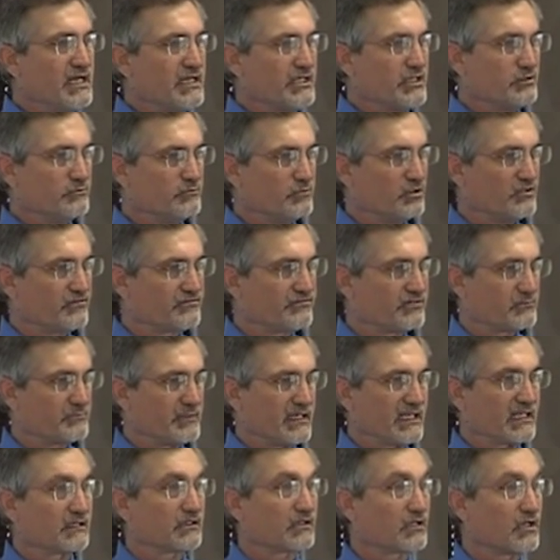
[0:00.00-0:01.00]
You move from
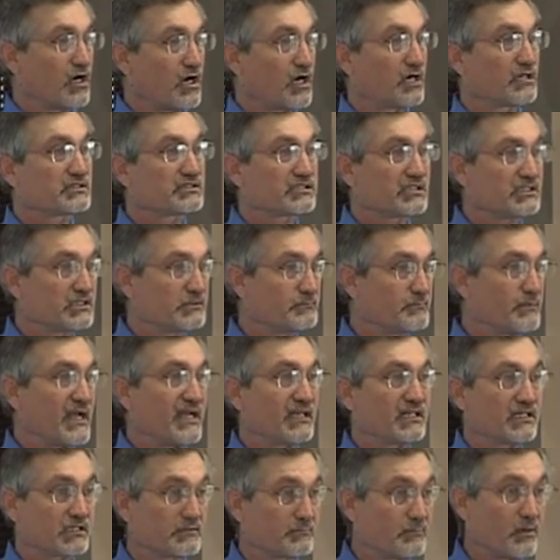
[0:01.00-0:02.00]
being largely
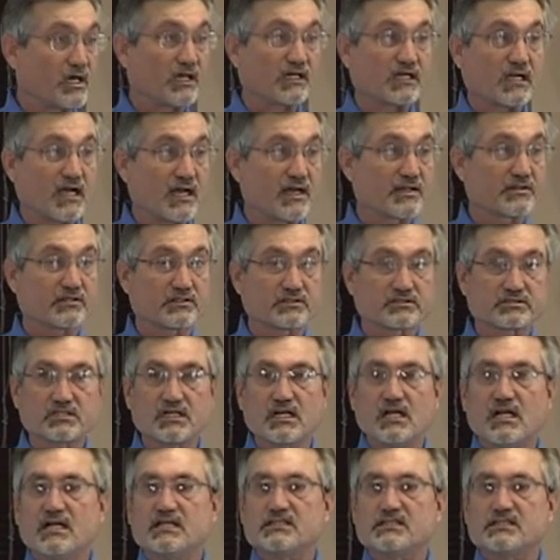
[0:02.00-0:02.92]
dependent upon others